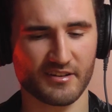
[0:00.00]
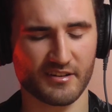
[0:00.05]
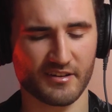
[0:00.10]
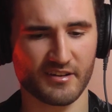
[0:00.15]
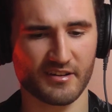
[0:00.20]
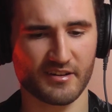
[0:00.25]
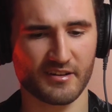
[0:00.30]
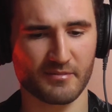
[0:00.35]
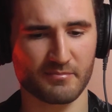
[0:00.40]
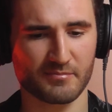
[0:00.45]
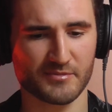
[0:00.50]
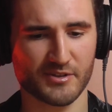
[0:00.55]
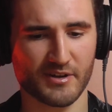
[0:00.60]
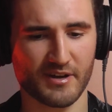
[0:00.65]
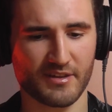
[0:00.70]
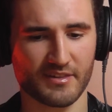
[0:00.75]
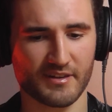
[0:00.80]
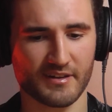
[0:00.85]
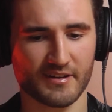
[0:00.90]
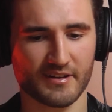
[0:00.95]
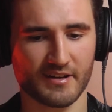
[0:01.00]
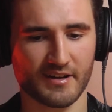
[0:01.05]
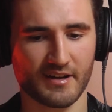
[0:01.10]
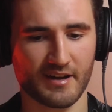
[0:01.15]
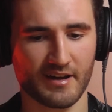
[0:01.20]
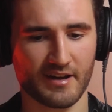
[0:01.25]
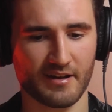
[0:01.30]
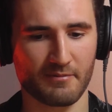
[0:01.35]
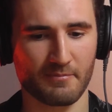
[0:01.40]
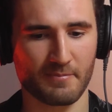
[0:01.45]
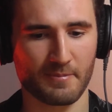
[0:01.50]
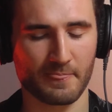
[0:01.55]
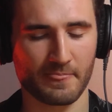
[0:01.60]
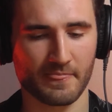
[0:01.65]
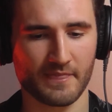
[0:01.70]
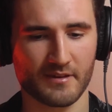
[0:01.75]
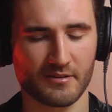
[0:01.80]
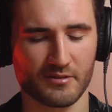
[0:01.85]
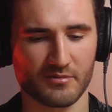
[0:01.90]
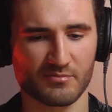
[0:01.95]
I think I
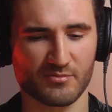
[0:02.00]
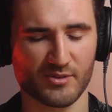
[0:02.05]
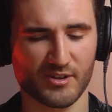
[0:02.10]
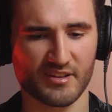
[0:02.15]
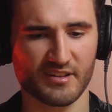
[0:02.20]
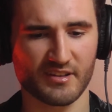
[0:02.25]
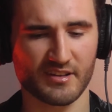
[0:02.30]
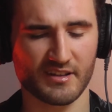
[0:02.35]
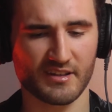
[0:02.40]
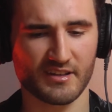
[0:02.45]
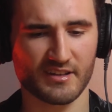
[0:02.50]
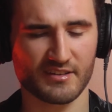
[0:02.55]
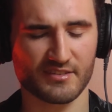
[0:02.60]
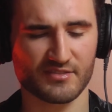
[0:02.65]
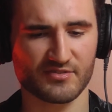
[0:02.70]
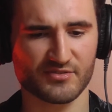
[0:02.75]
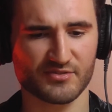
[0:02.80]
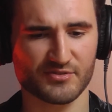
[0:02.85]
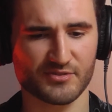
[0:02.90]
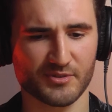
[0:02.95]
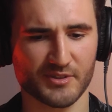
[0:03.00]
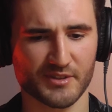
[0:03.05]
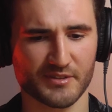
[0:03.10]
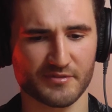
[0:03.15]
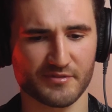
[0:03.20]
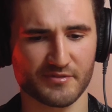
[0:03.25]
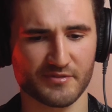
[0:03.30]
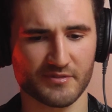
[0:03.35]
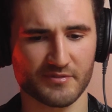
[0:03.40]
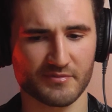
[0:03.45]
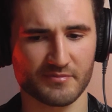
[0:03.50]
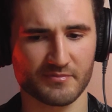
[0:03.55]
really sort of